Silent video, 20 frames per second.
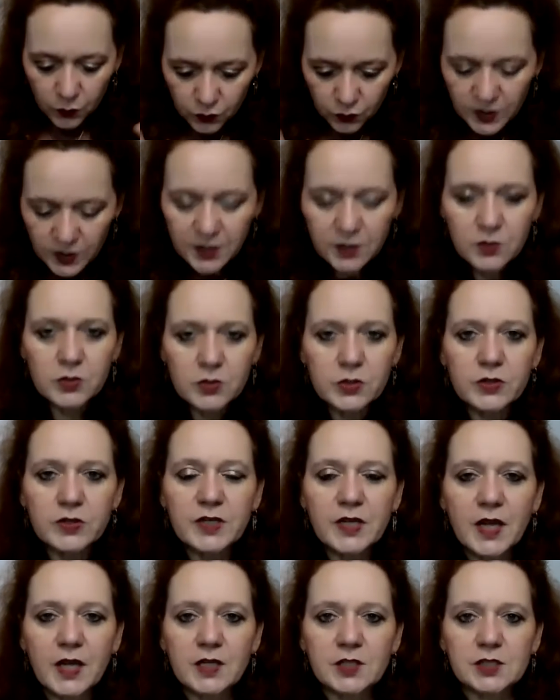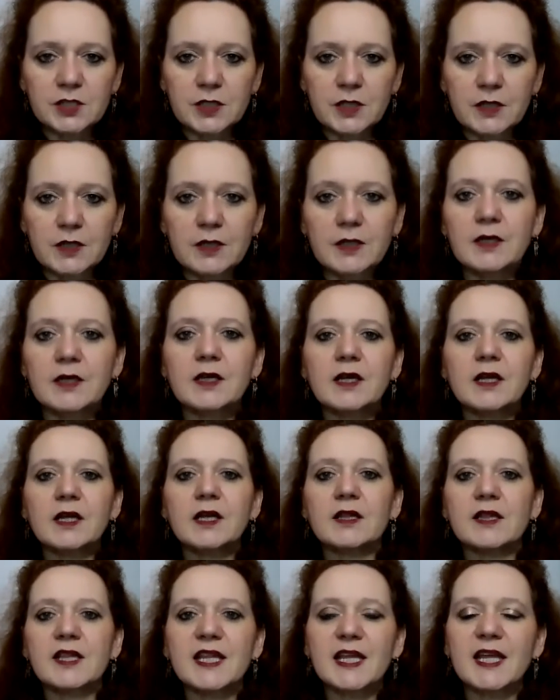recreation
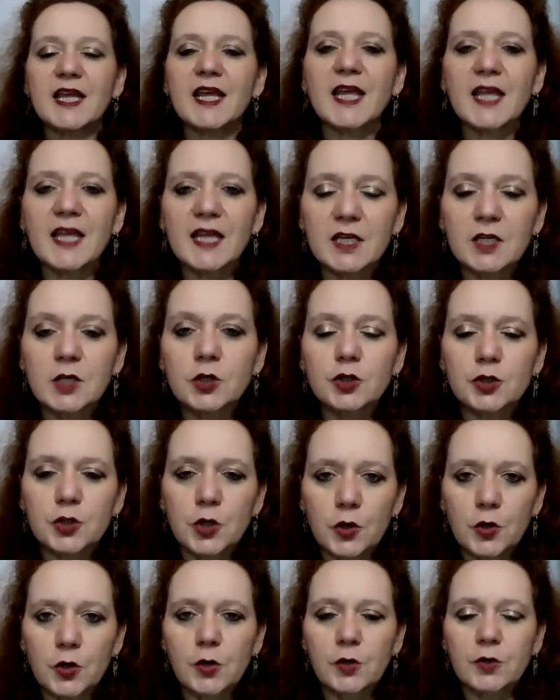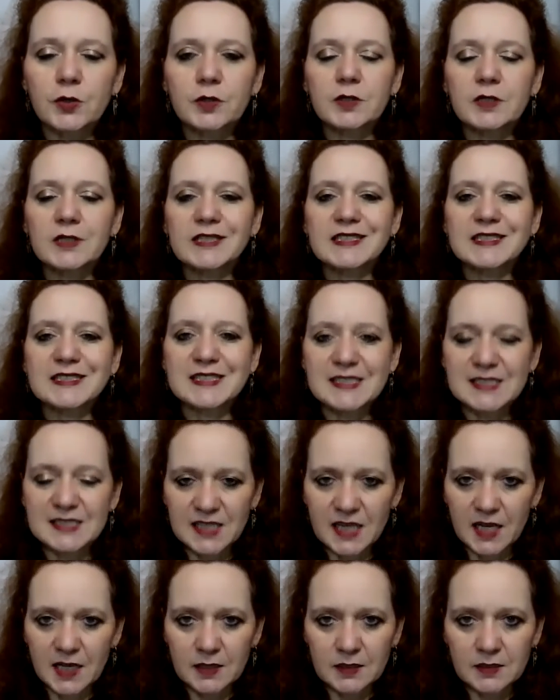in the internal
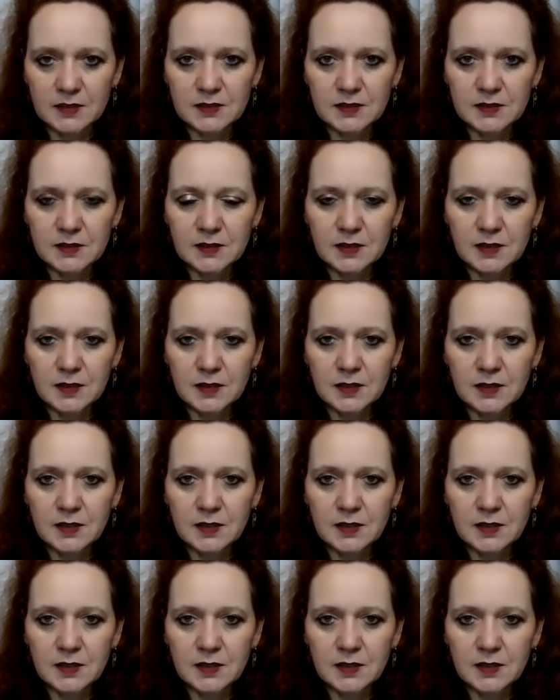sense.